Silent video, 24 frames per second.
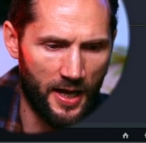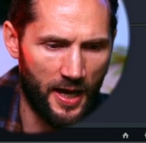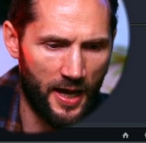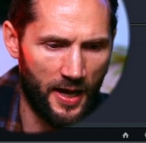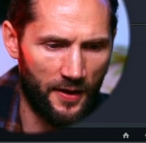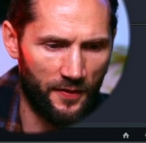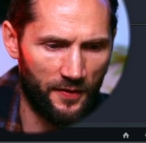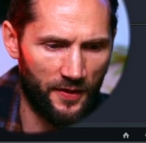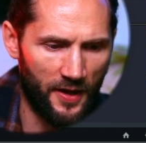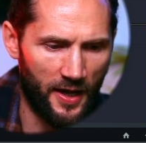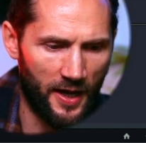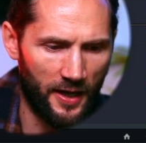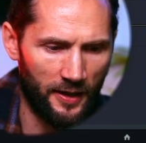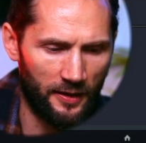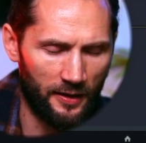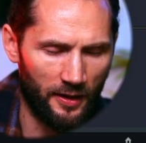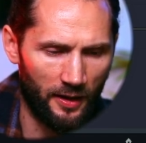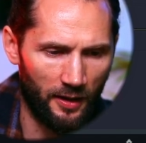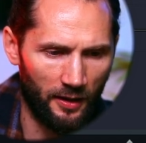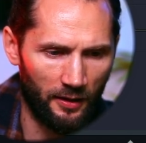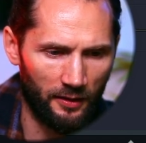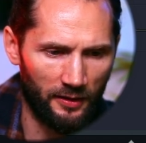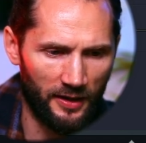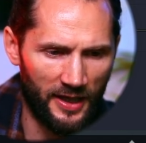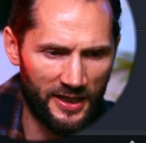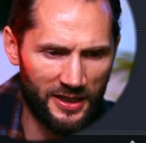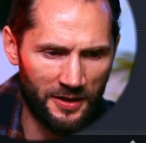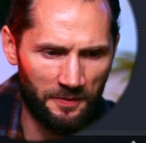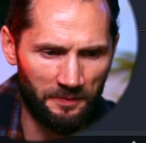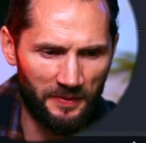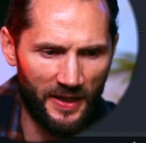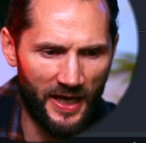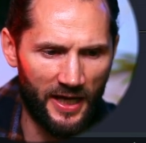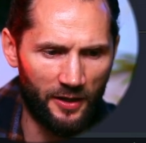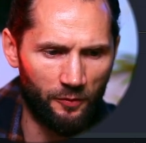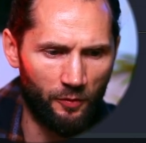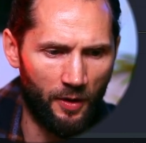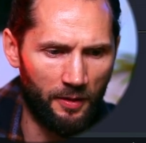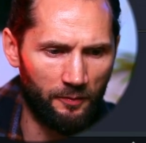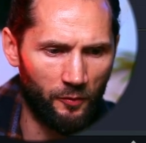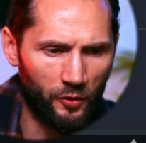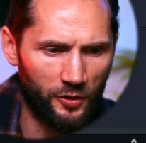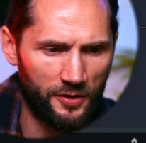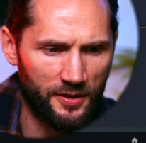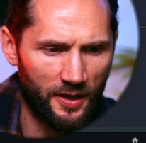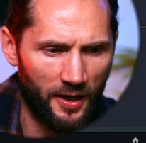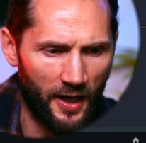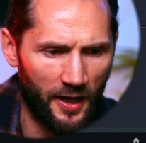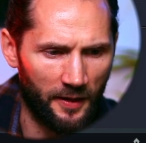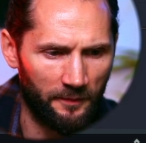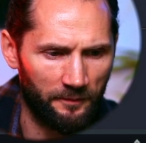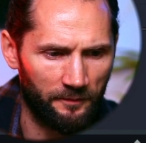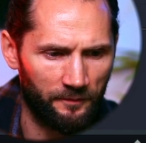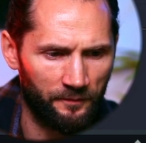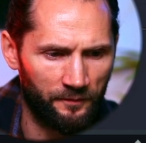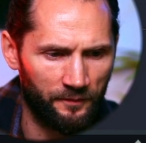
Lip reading: And then let's play it one more time.